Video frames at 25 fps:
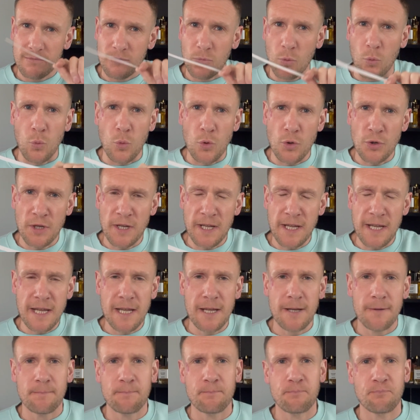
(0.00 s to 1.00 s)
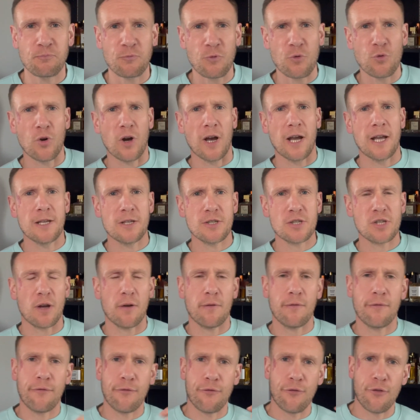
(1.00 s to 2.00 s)
Woody. Right, so
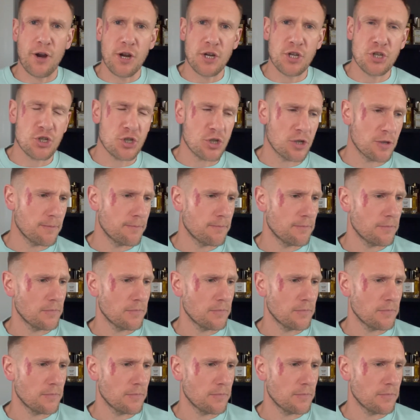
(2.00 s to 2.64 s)
fresh,